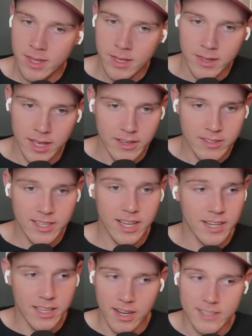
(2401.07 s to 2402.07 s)
like you
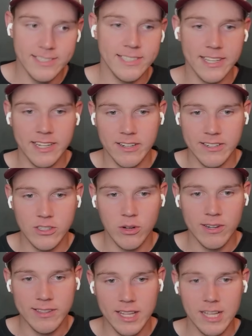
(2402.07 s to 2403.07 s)
said, gunslinger and
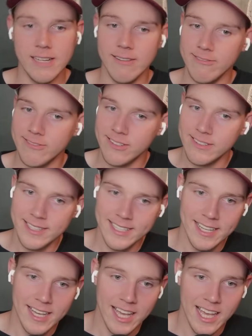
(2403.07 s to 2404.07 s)
Jordan Love,
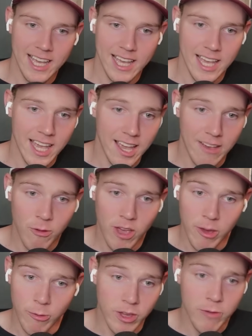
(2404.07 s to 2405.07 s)

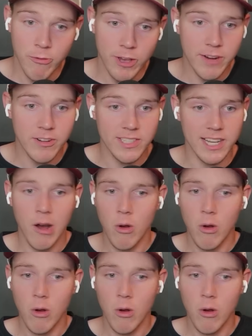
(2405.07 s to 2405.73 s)
if he figures it out